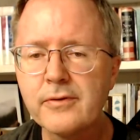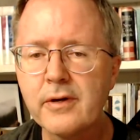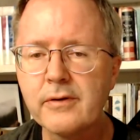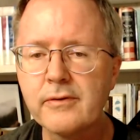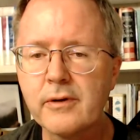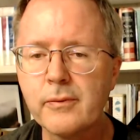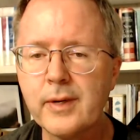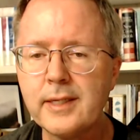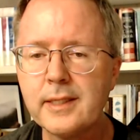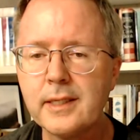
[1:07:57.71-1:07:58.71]
songs are
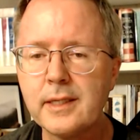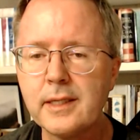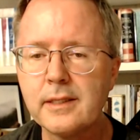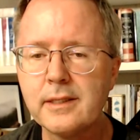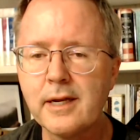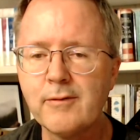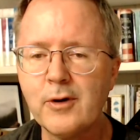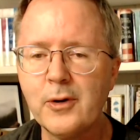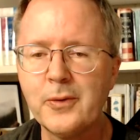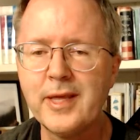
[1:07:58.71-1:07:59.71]
rented instead of
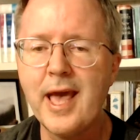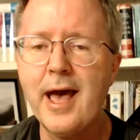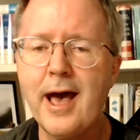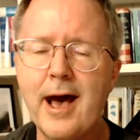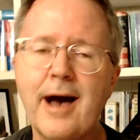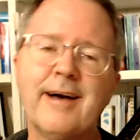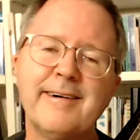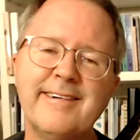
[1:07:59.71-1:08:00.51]
owned. Yeah.